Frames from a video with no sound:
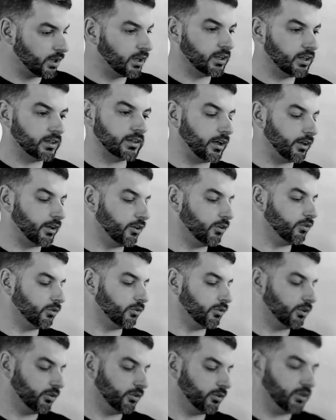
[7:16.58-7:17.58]
Now you
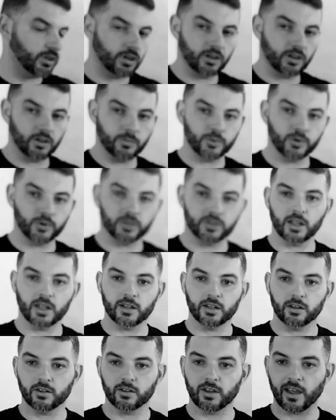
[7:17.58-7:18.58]

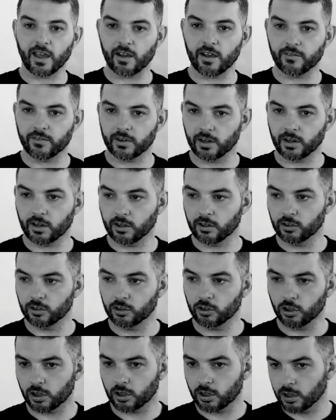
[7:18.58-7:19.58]
pretend that you have it, and you
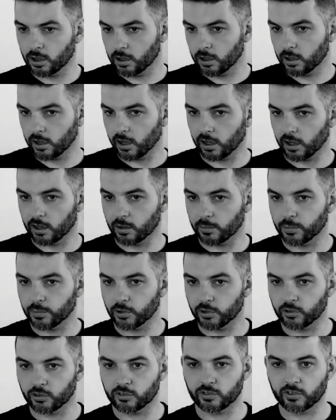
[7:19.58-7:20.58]
look and you
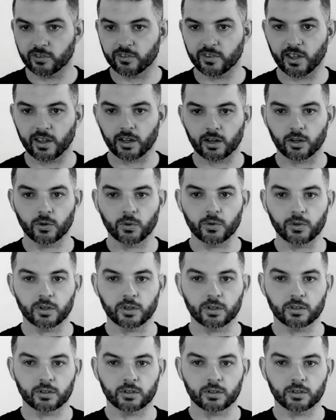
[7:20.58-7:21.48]
produce the second coin.